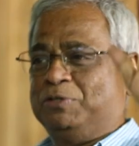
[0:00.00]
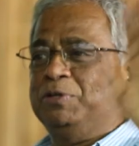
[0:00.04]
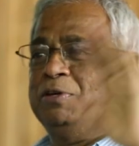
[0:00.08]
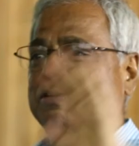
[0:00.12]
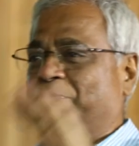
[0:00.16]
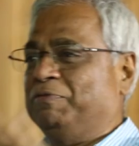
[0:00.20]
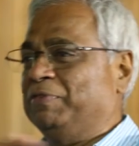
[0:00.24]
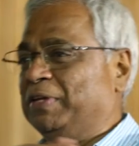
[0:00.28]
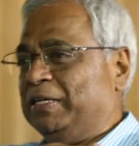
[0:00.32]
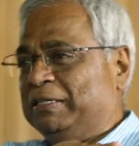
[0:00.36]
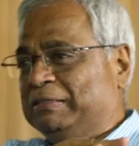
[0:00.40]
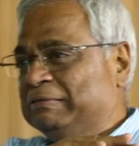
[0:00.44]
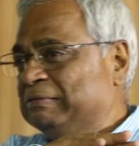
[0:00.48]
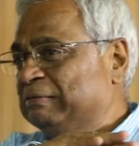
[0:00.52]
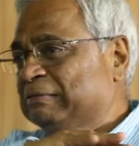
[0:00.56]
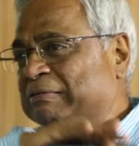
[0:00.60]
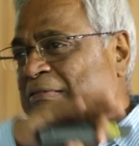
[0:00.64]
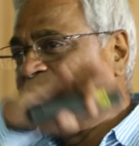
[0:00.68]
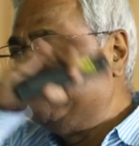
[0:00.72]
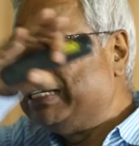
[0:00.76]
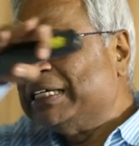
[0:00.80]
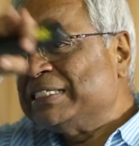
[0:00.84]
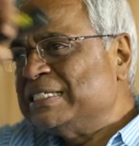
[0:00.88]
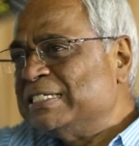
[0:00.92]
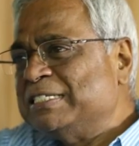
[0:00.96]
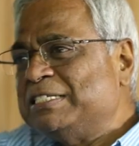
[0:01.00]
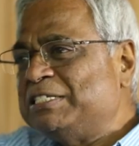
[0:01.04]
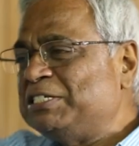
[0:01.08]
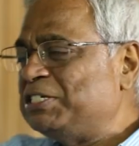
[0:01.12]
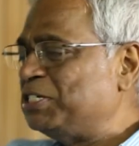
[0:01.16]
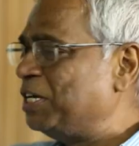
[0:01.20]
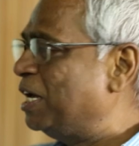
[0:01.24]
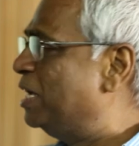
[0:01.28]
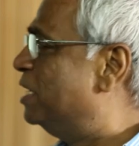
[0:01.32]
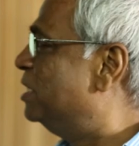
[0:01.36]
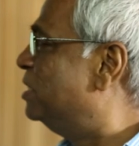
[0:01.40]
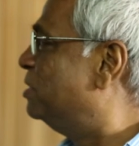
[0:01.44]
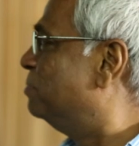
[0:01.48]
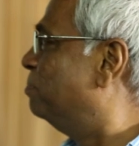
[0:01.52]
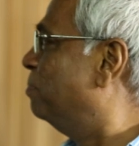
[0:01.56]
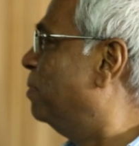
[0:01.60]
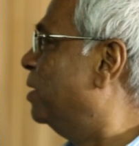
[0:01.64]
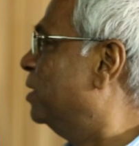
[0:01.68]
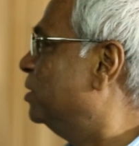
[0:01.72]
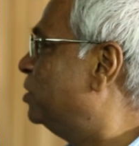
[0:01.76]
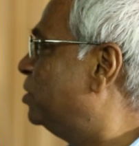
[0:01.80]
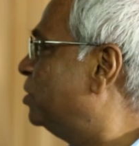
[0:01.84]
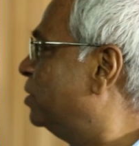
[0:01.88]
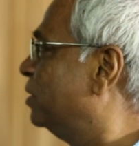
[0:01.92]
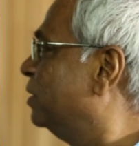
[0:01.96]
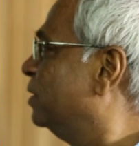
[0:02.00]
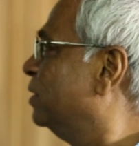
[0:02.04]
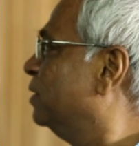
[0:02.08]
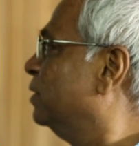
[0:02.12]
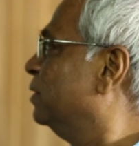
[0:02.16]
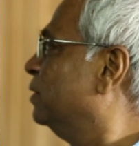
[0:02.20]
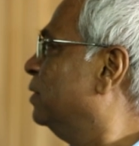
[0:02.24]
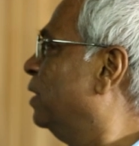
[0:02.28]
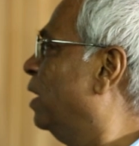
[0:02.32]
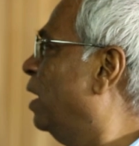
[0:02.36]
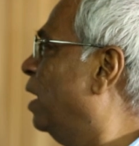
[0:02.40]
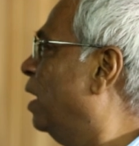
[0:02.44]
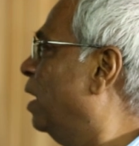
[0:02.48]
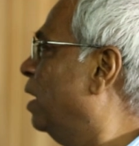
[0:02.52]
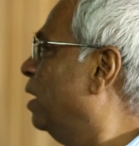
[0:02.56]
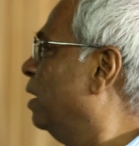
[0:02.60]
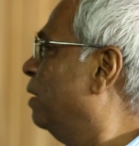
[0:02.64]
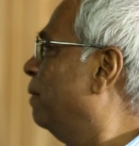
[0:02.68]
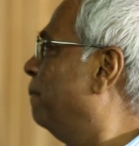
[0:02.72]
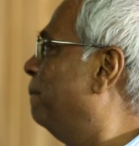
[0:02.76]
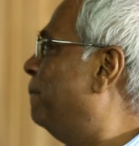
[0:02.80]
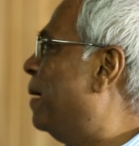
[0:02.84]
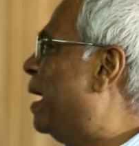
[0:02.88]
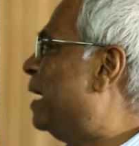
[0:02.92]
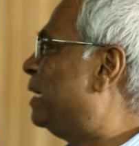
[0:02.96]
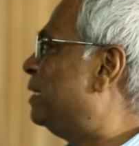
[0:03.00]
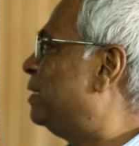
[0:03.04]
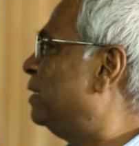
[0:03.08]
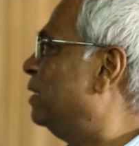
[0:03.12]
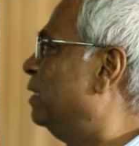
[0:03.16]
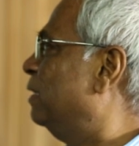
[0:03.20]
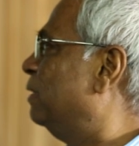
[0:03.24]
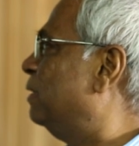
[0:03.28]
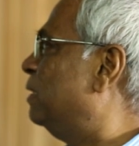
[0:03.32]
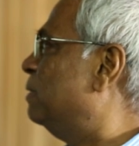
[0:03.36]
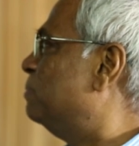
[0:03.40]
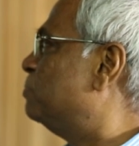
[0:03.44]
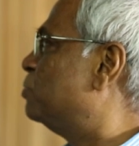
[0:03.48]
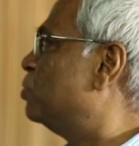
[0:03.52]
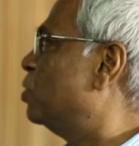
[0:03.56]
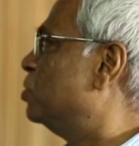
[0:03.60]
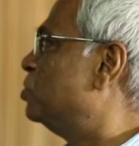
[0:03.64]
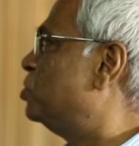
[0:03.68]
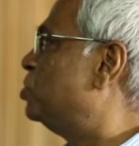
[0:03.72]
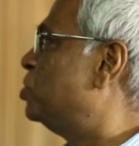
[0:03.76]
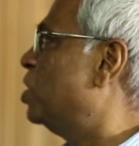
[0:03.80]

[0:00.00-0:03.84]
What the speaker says: to evening, does not change much. Battery keeps on